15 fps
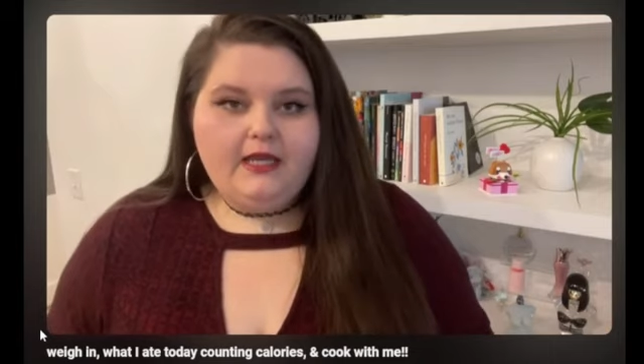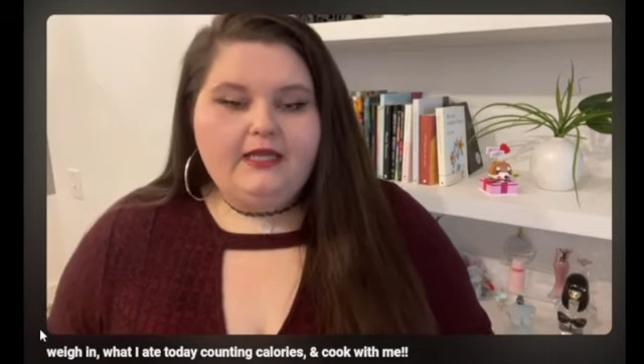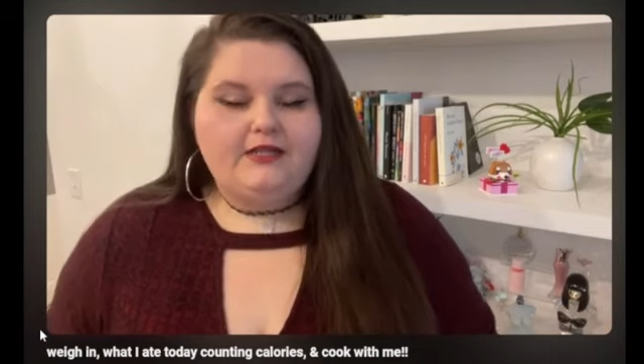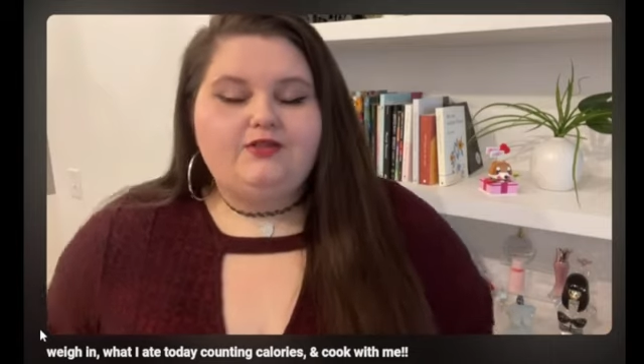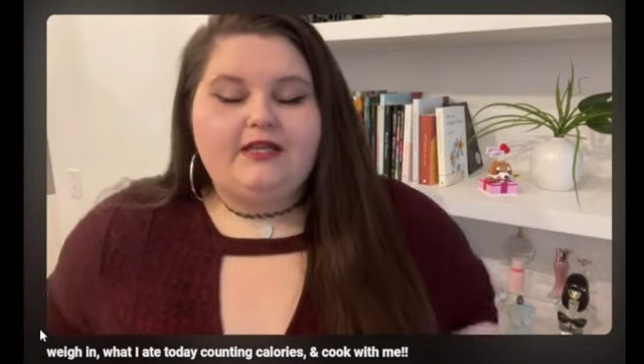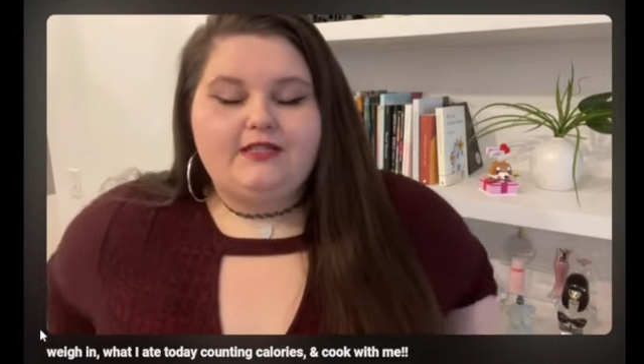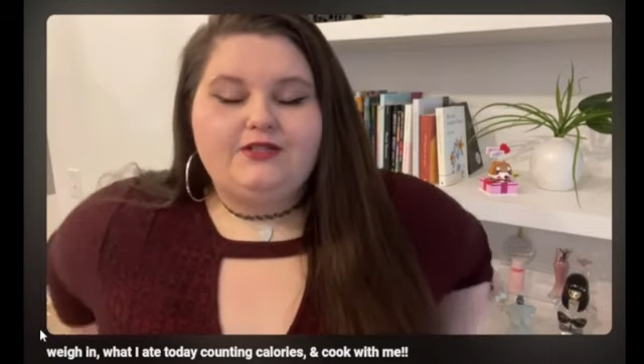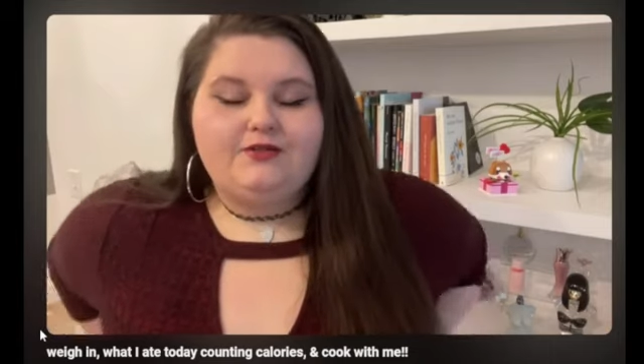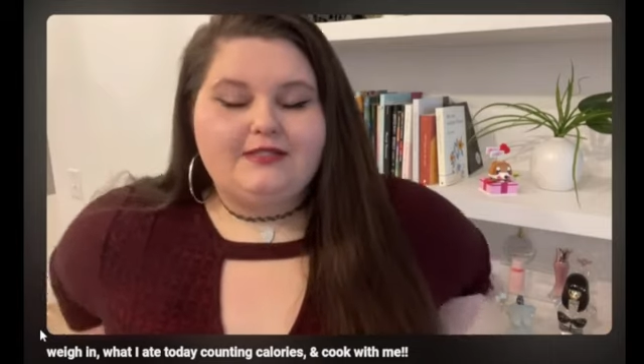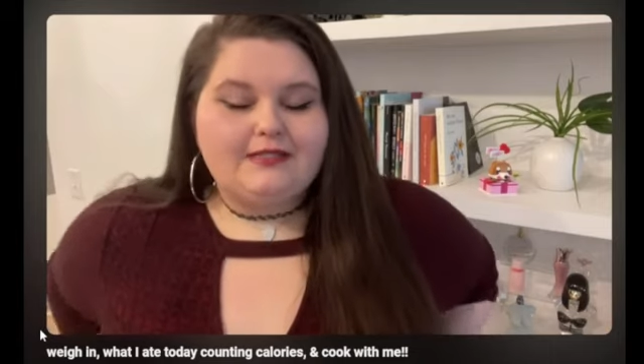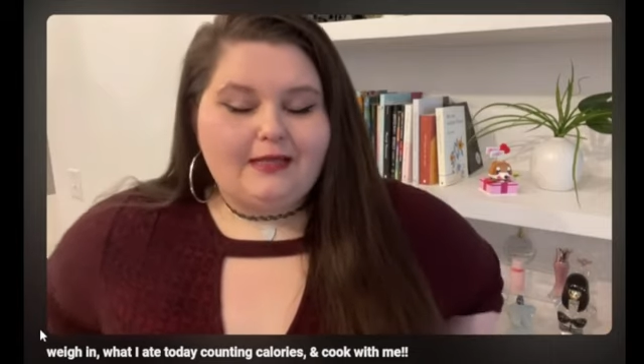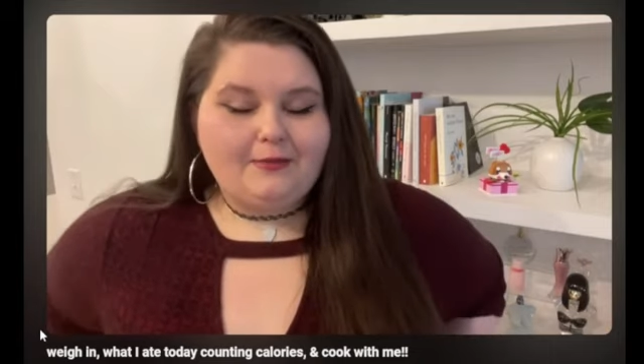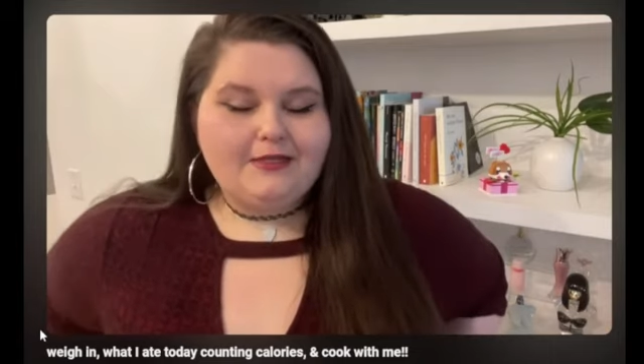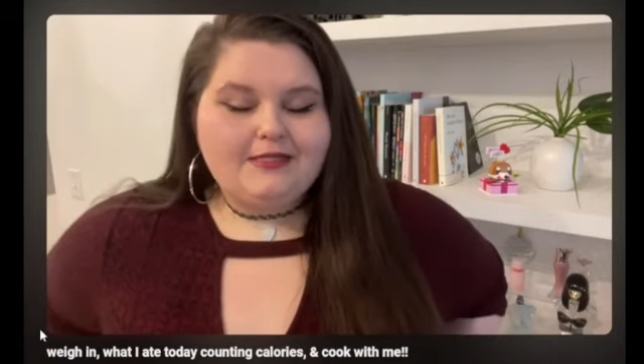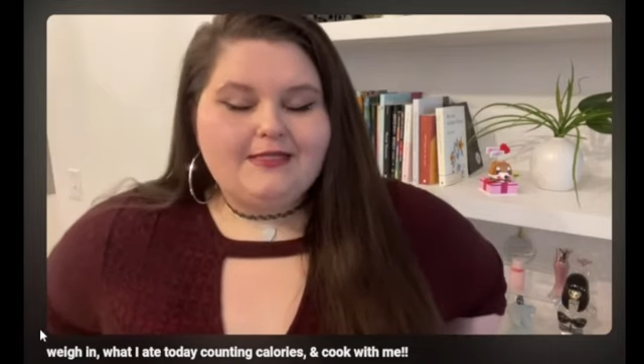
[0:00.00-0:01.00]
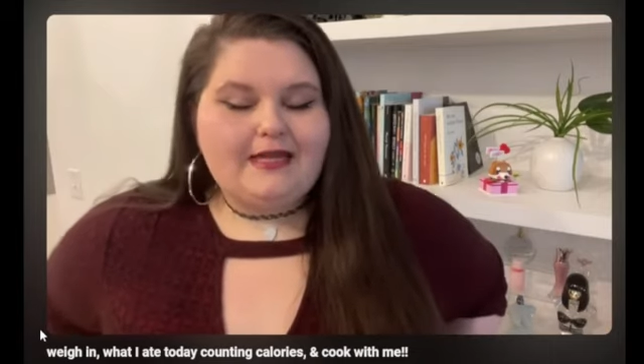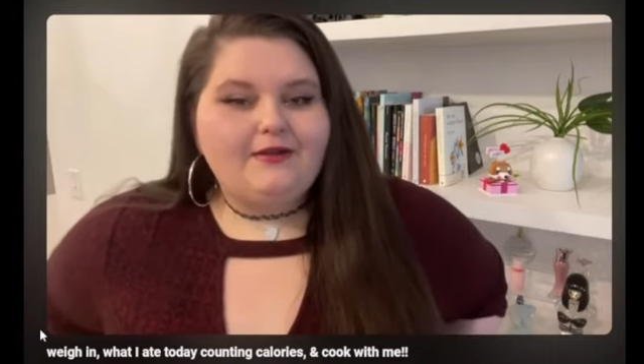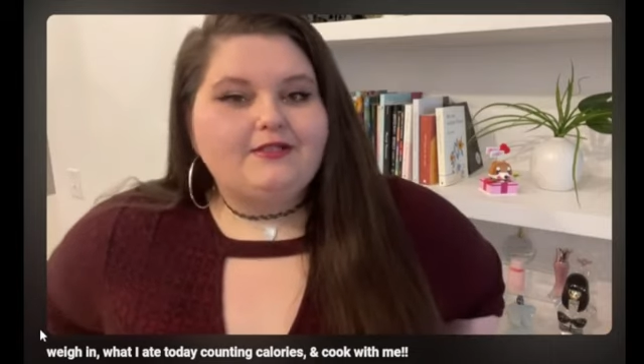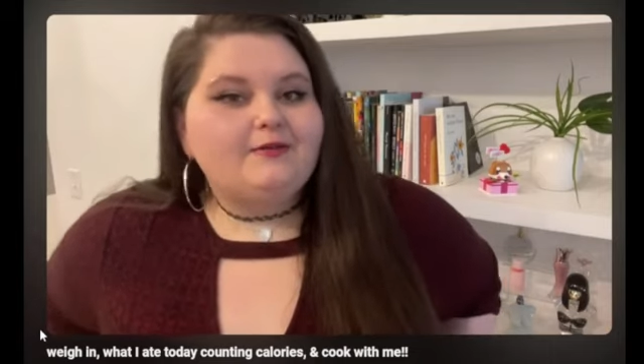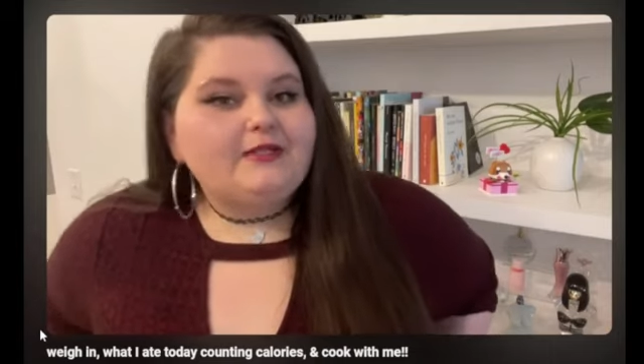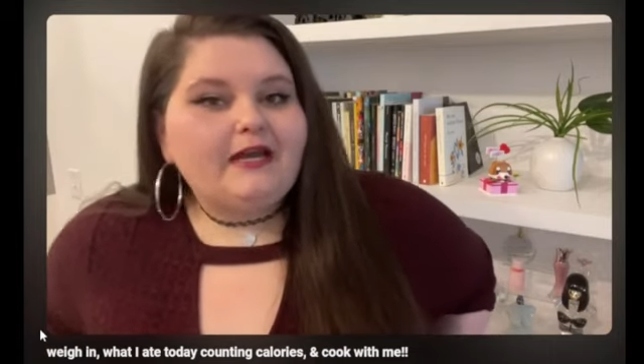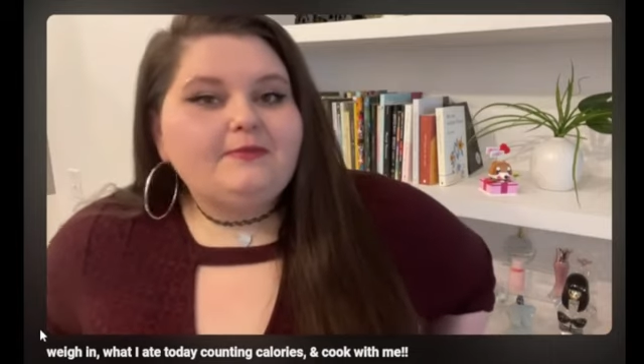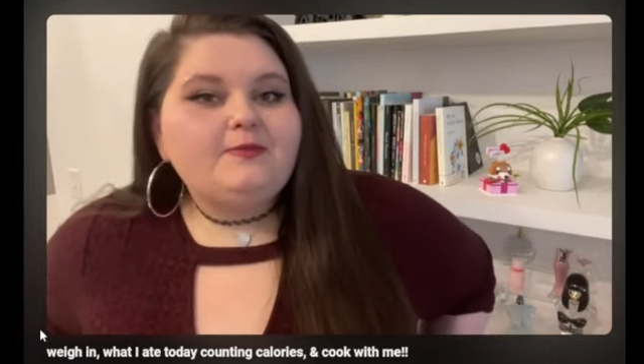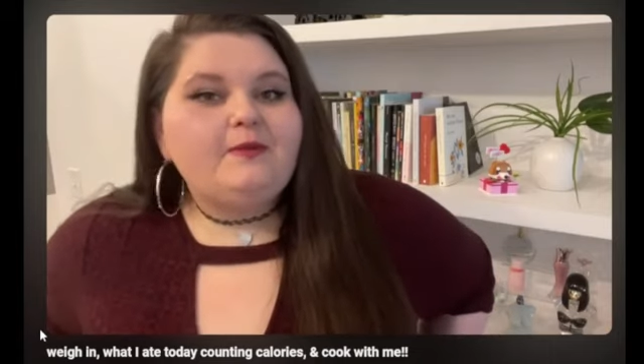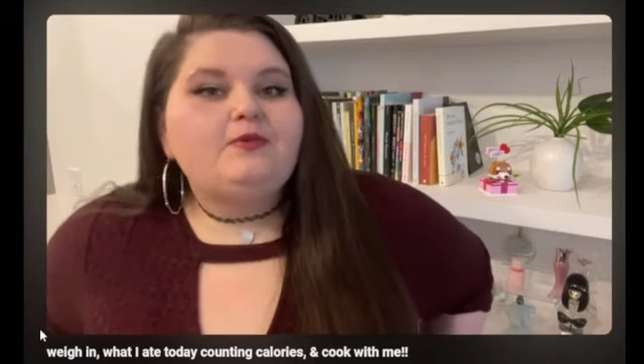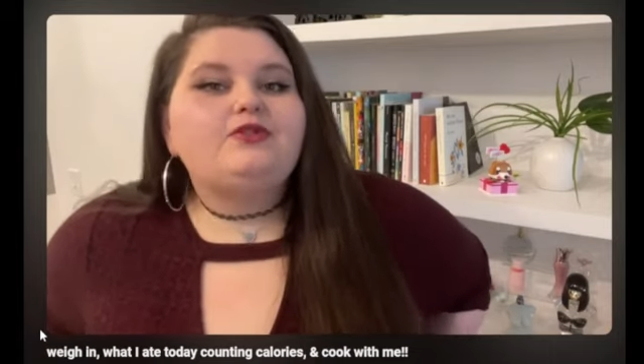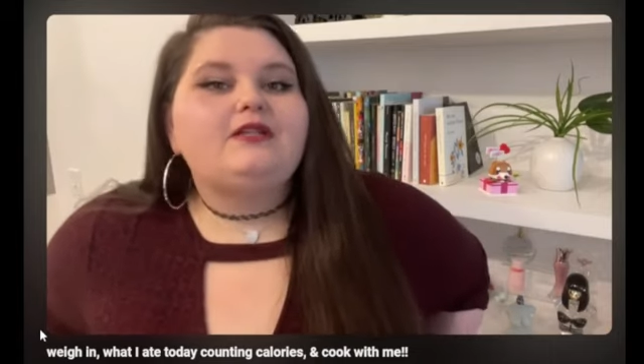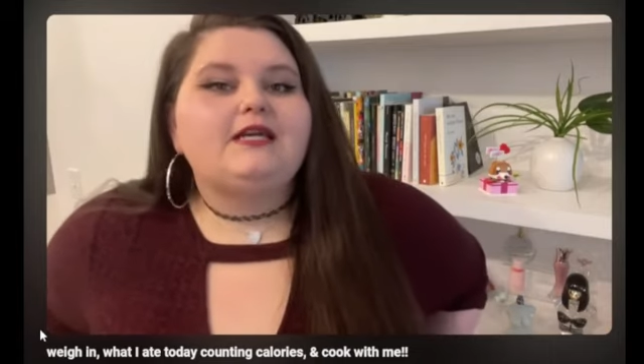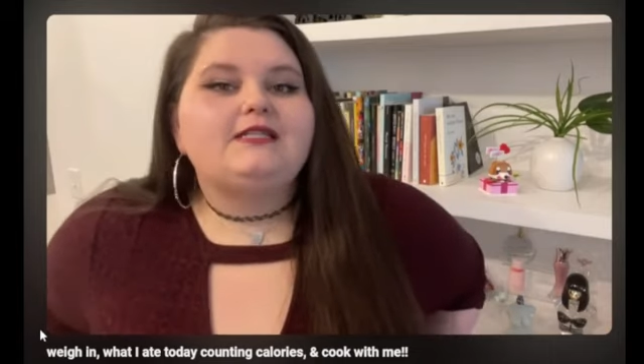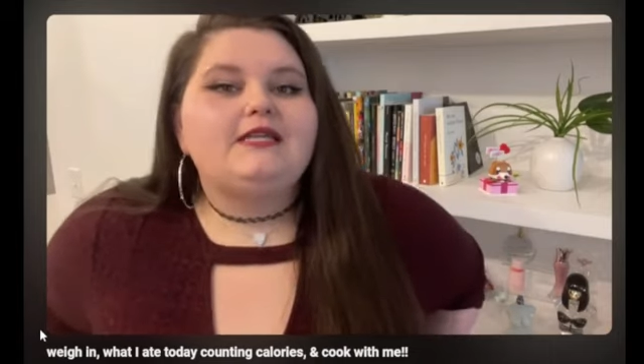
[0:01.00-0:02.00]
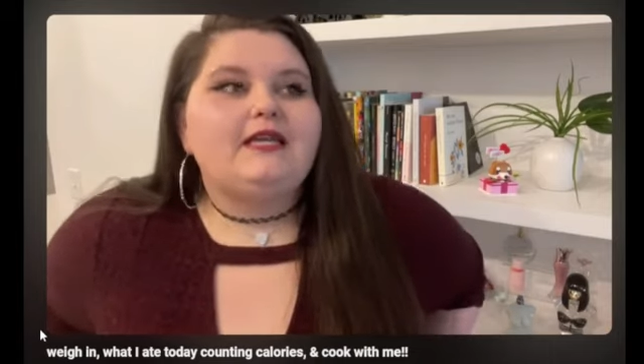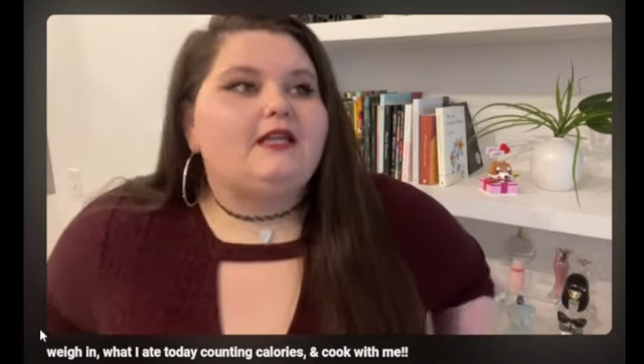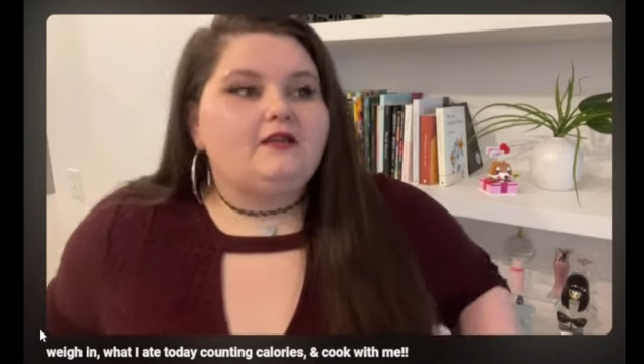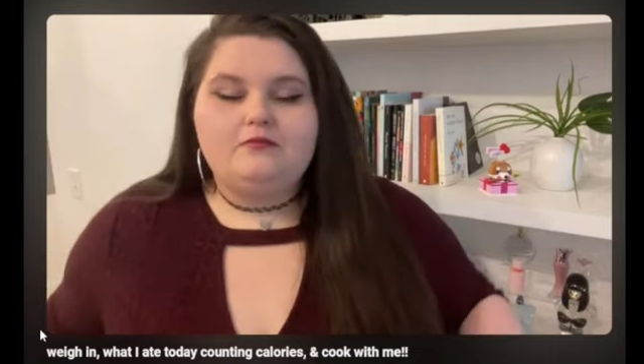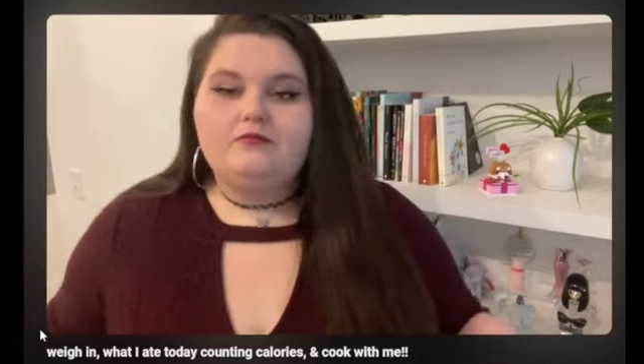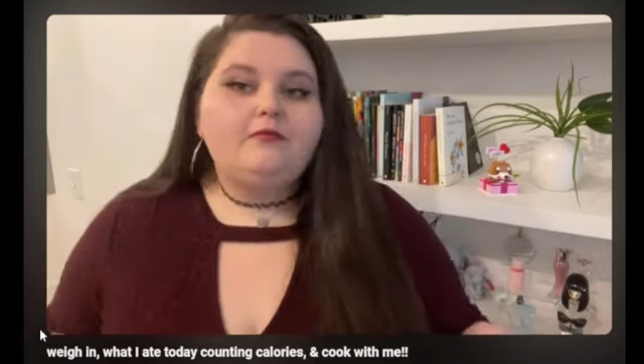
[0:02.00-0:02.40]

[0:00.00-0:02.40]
I do like to do disclaimers because I know sometimes people don't like seeing